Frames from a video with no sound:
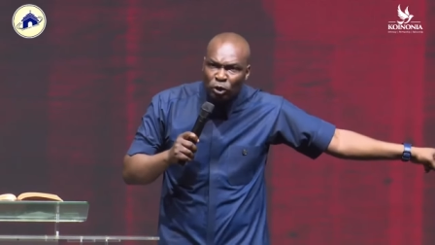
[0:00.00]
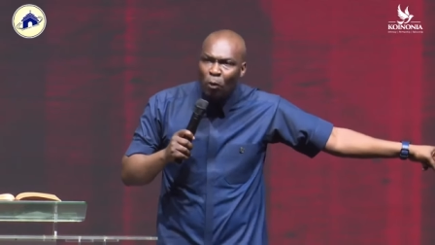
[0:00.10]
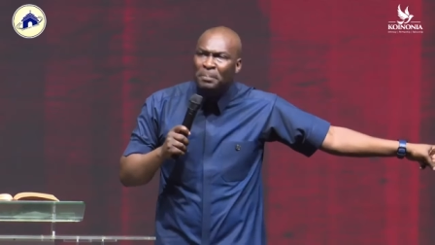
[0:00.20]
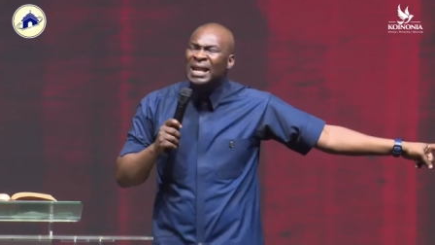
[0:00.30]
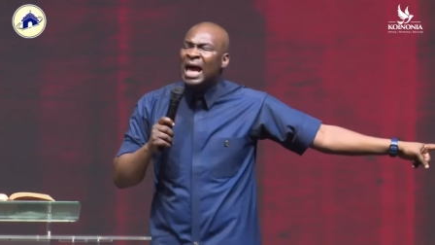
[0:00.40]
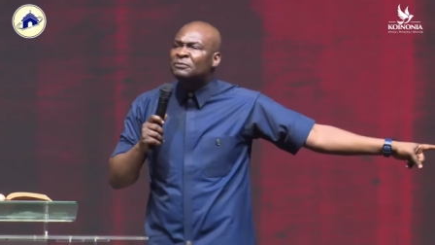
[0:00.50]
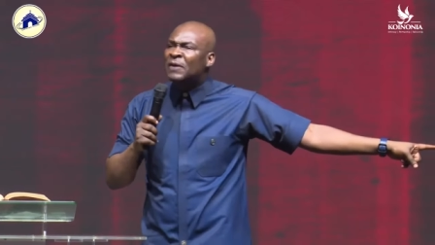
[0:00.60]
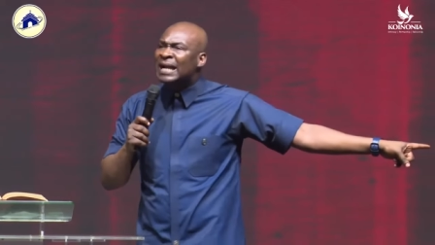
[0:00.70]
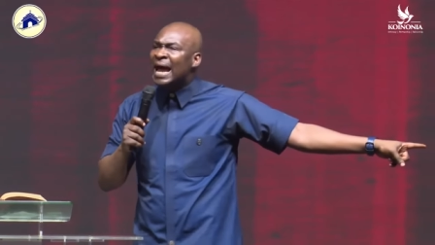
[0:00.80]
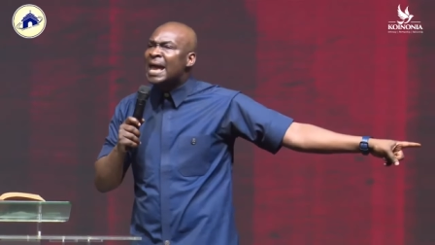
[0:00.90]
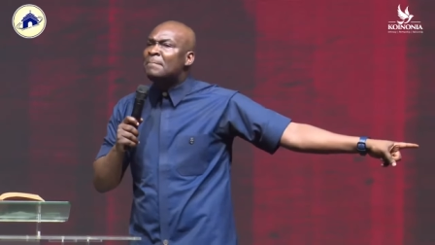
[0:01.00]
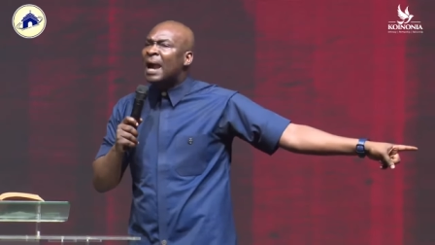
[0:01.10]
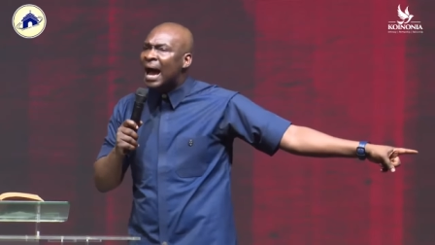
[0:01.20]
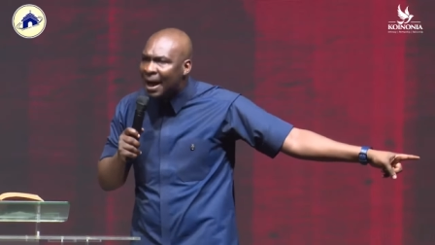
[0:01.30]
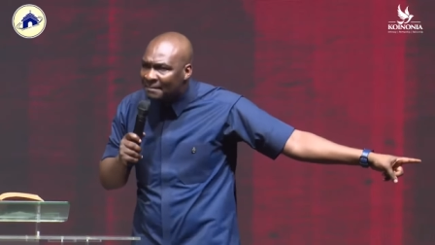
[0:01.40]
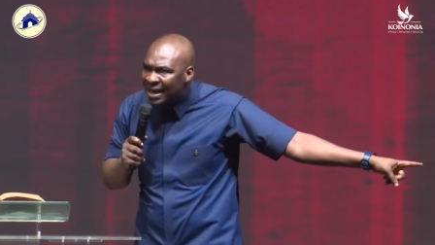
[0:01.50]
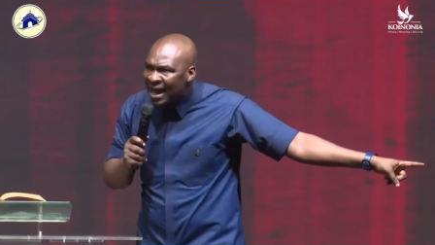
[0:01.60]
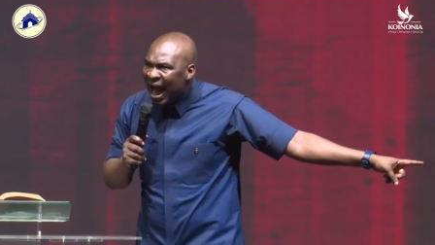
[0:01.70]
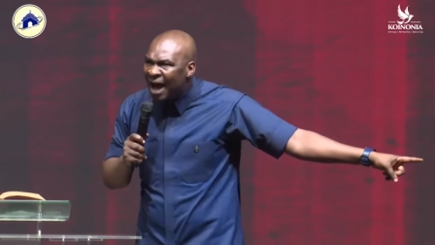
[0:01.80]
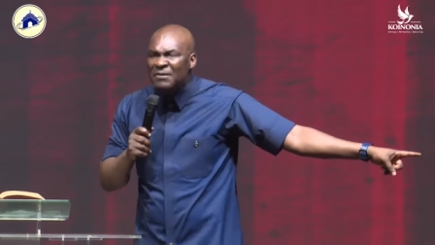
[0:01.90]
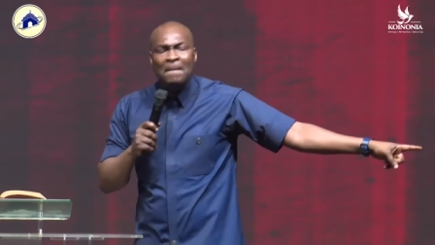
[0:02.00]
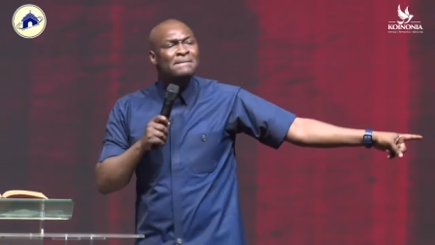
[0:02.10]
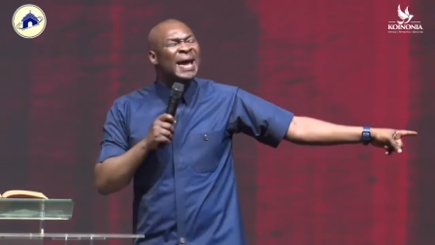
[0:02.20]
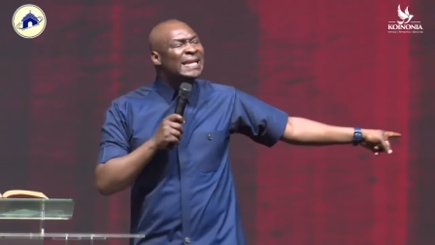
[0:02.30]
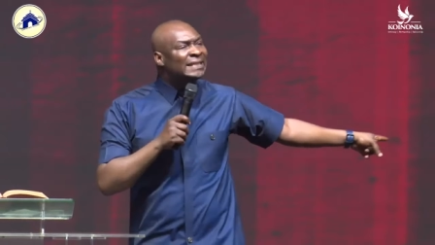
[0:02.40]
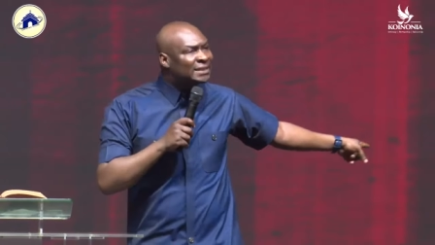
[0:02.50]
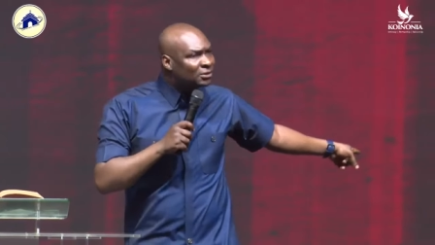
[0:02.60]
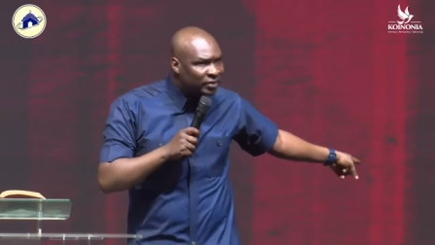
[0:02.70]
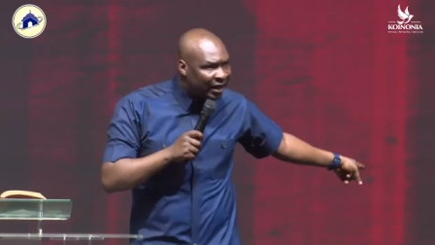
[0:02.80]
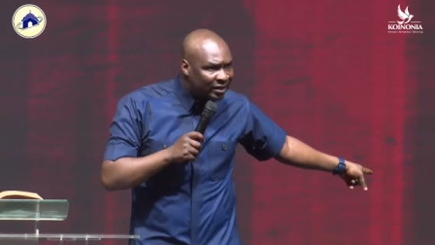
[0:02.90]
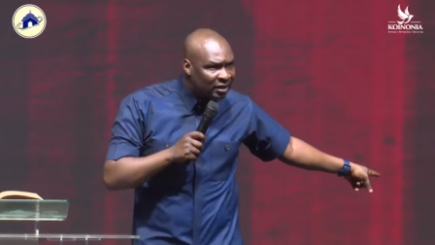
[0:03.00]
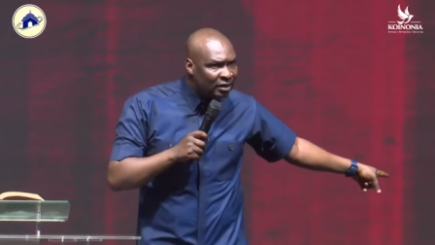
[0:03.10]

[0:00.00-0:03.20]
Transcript: You will be like Father Abraham, having many children,